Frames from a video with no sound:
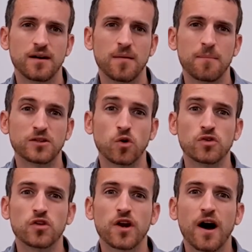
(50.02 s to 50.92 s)
But on
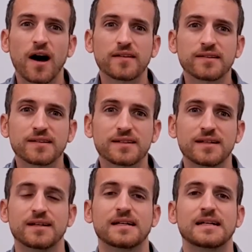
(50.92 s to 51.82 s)
the other hand,
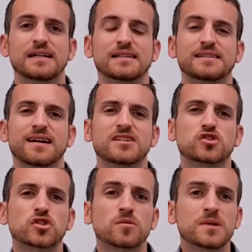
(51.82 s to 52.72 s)
there are
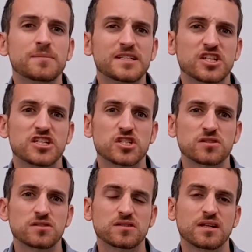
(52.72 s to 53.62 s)
some
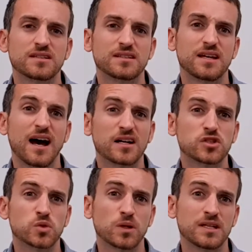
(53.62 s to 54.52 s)
limitations that
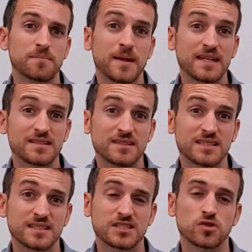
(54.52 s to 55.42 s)
actually makes
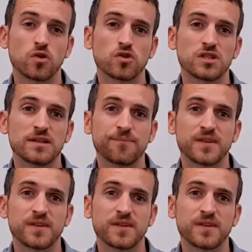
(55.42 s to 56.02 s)
this technology